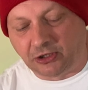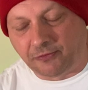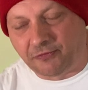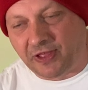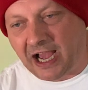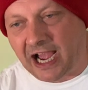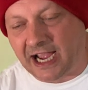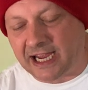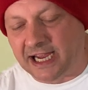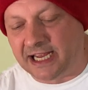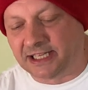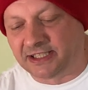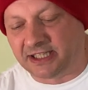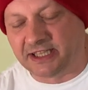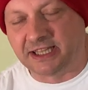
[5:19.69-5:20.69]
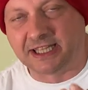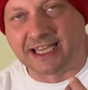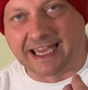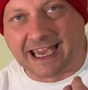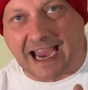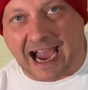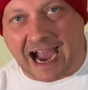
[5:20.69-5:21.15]
of that is
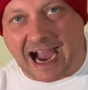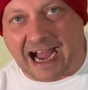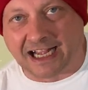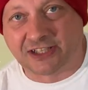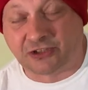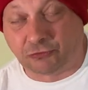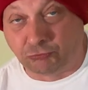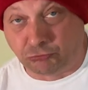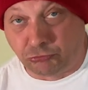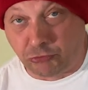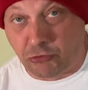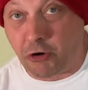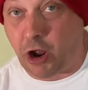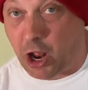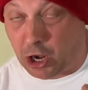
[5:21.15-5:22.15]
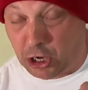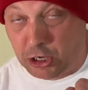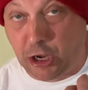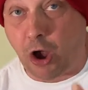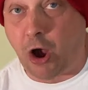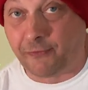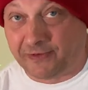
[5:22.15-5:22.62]
gas, a
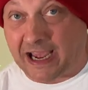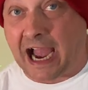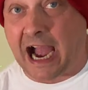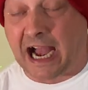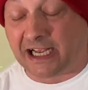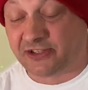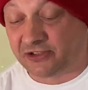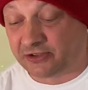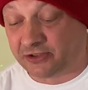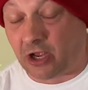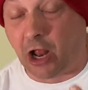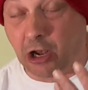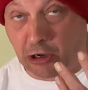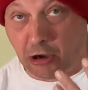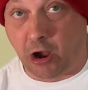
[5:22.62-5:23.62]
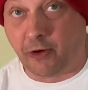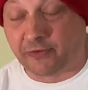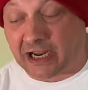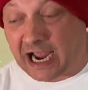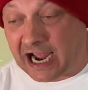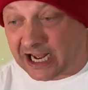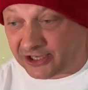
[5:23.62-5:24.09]
lot of gas, a lot of
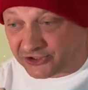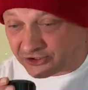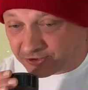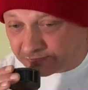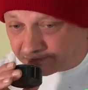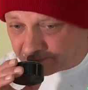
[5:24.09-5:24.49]
gas.